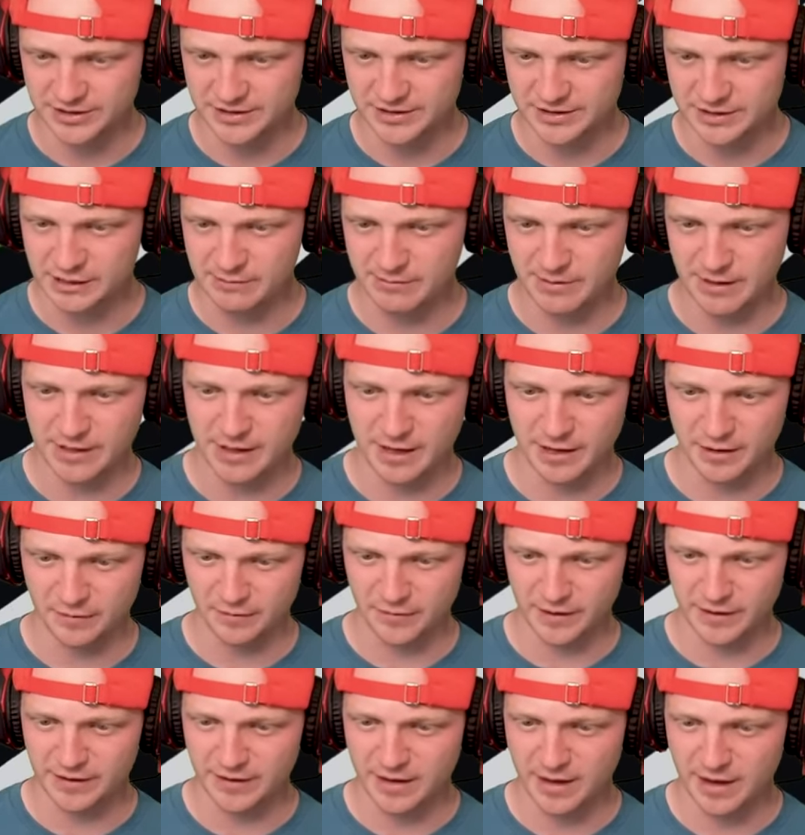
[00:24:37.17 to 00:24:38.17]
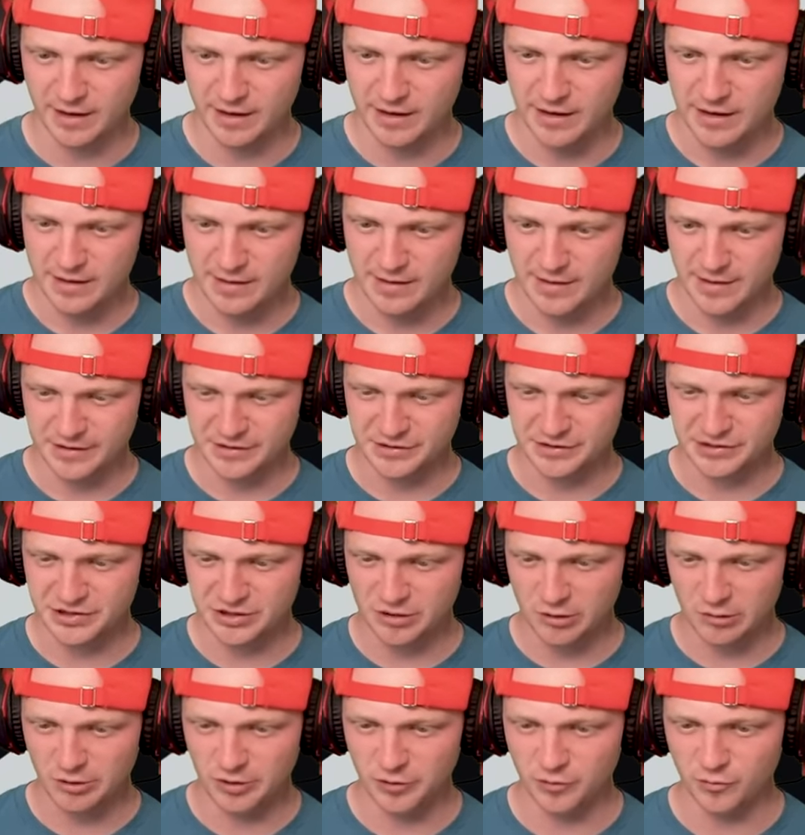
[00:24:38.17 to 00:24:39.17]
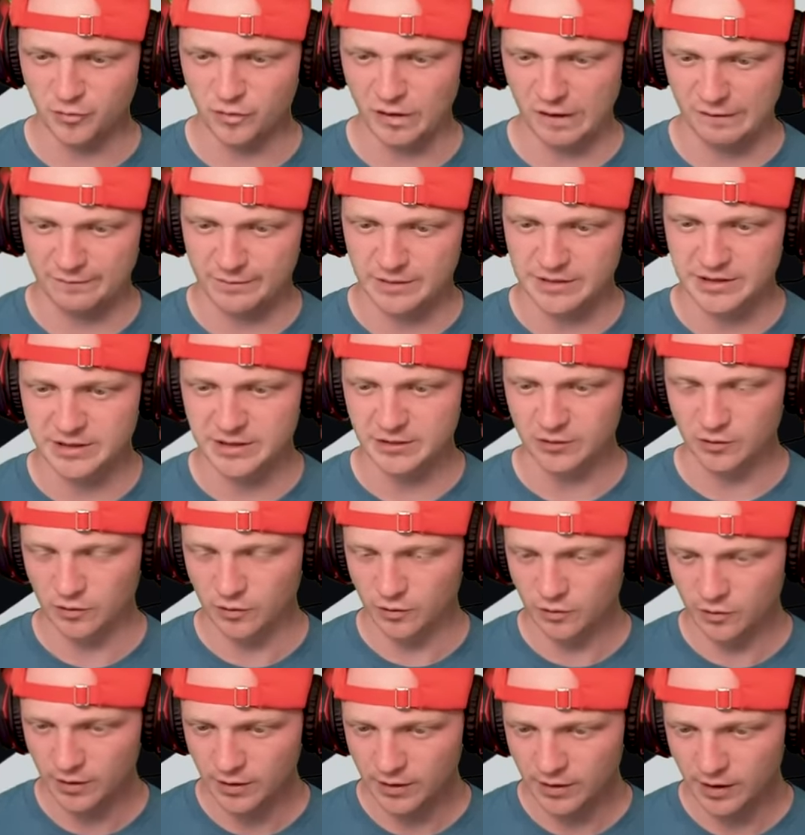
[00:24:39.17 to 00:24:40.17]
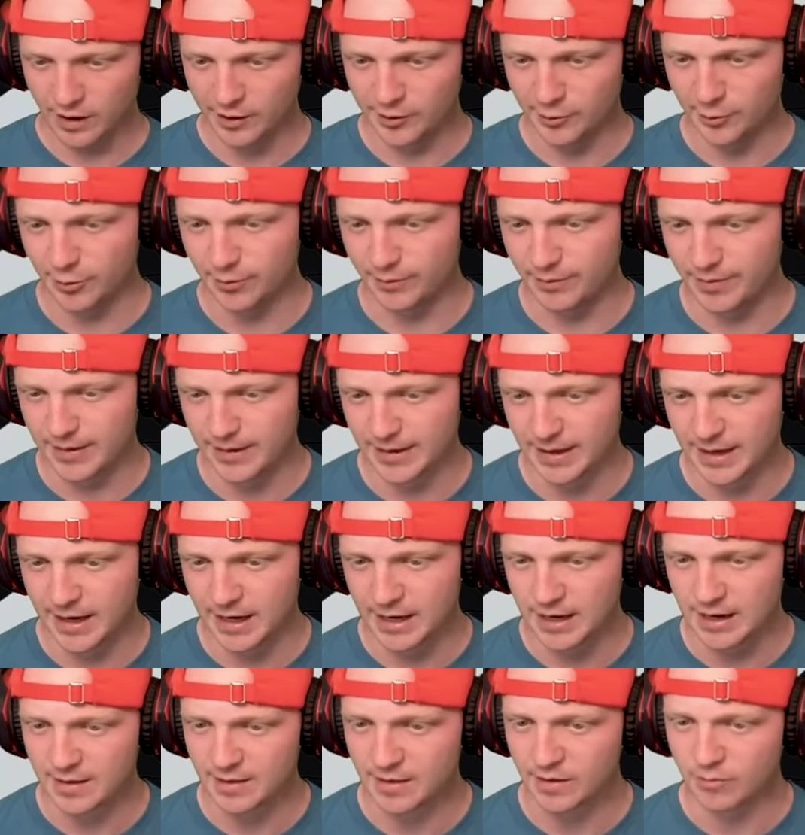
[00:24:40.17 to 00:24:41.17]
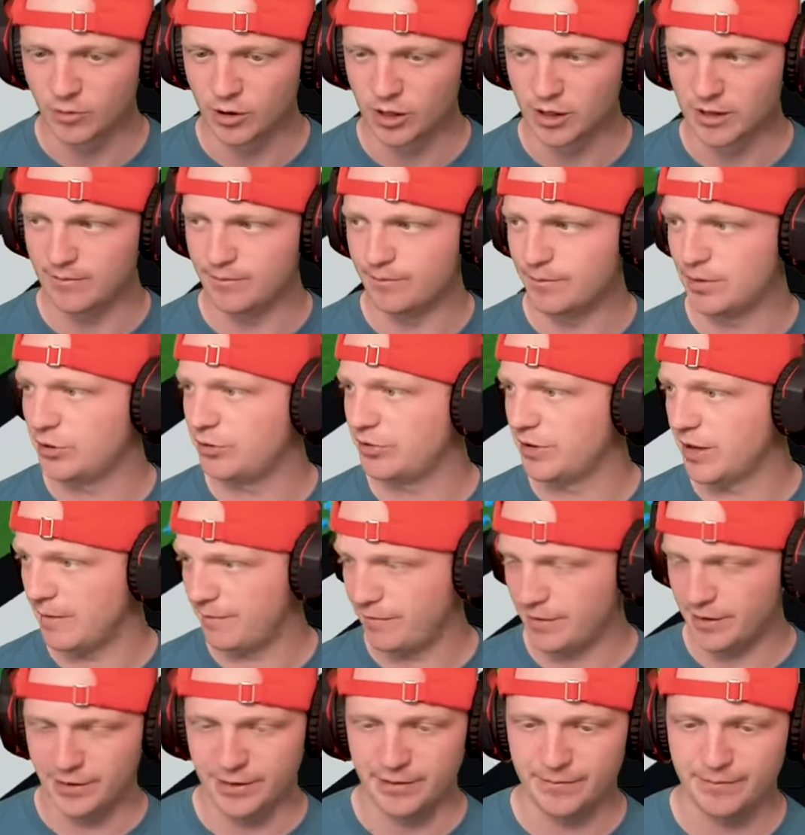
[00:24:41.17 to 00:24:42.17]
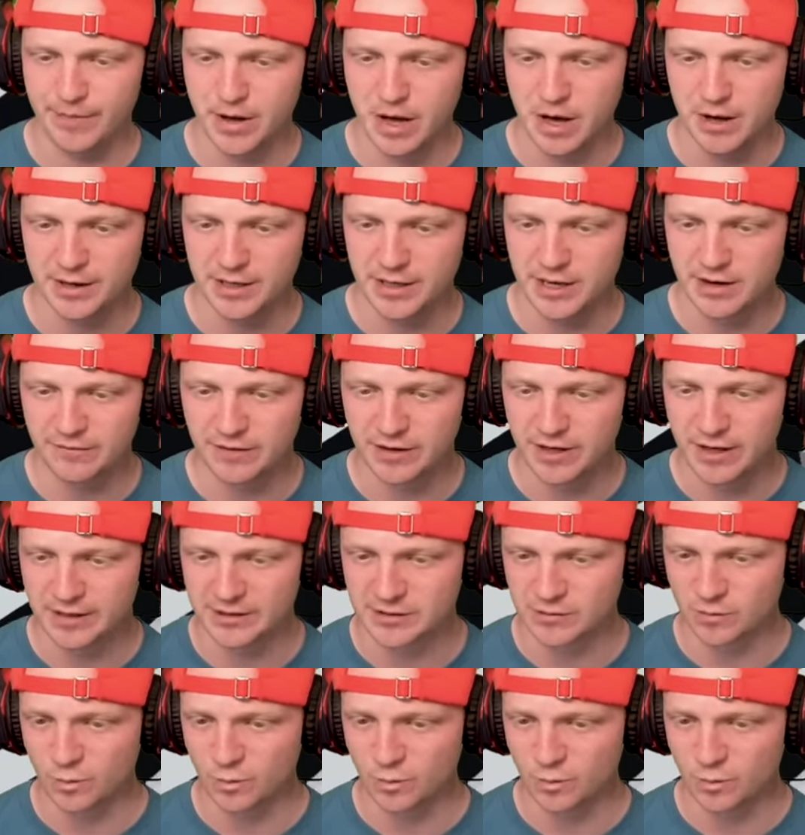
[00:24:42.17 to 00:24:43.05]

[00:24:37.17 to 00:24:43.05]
It's gonna be kind of like that, that solid rough material under the plane and then we're gonna build up the body of it as